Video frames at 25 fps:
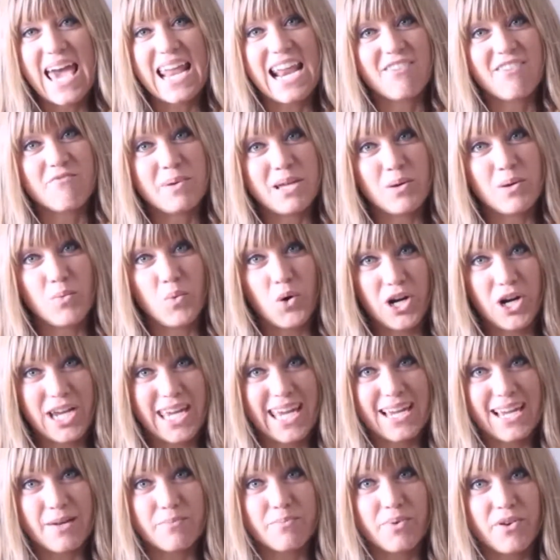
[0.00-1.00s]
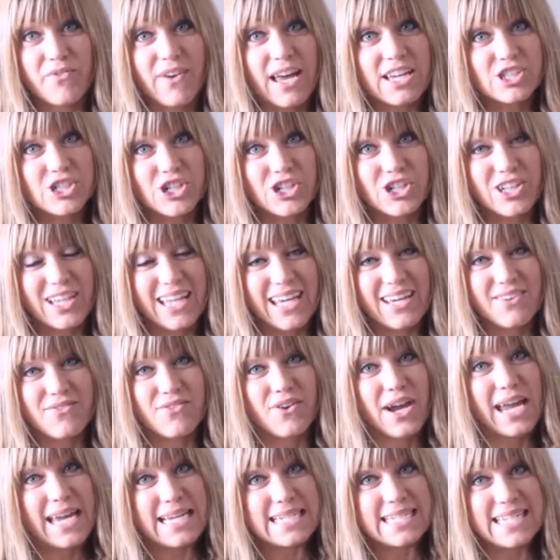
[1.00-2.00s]
and I've been working
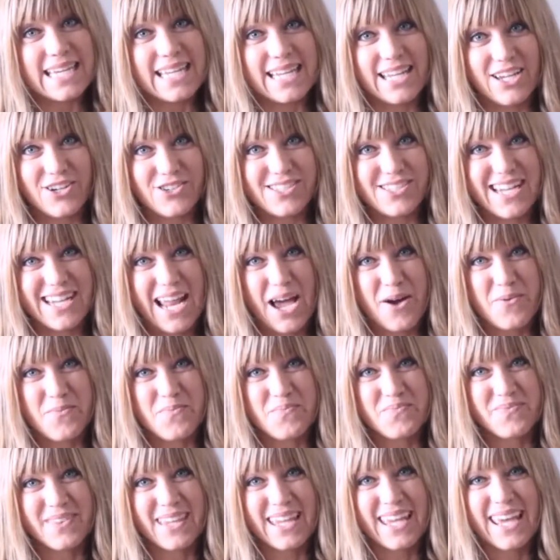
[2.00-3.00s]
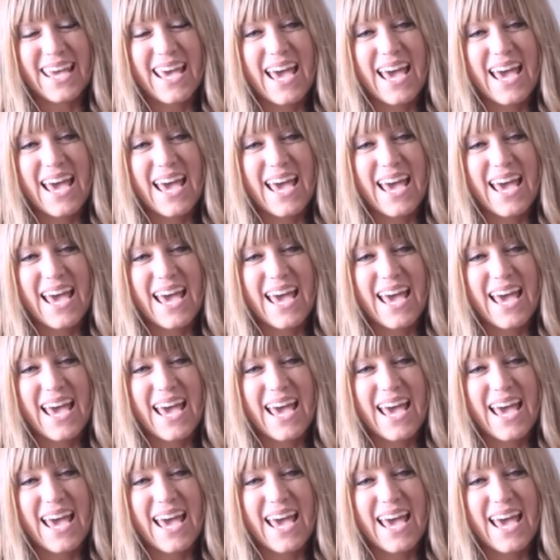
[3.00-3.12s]
professionally for 18 years now.